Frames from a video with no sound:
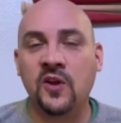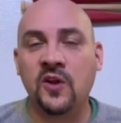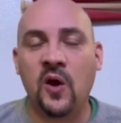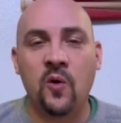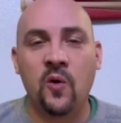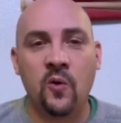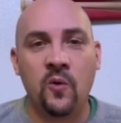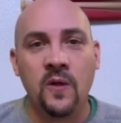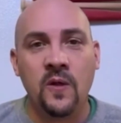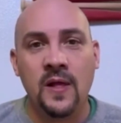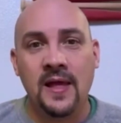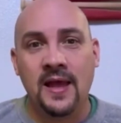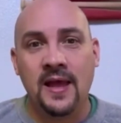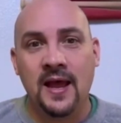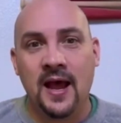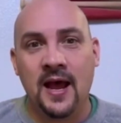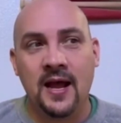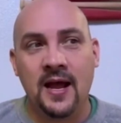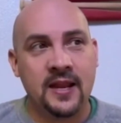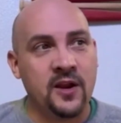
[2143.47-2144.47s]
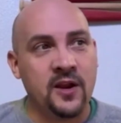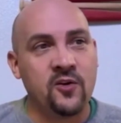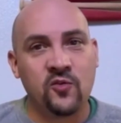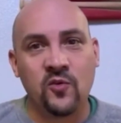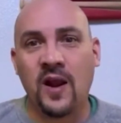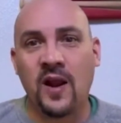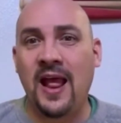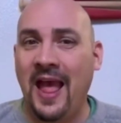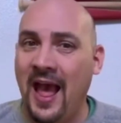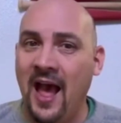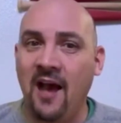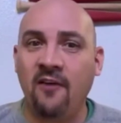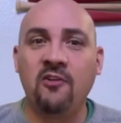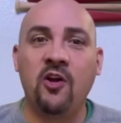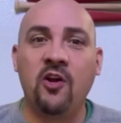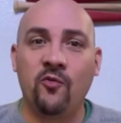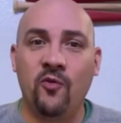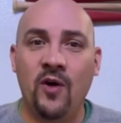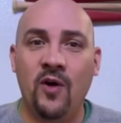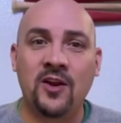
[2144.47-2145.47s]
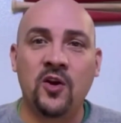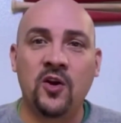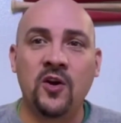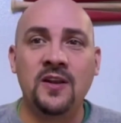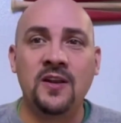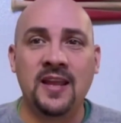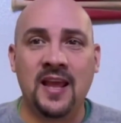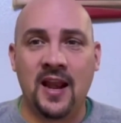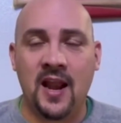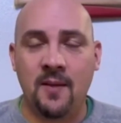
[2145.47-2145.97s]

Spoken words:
So here's what I have on record.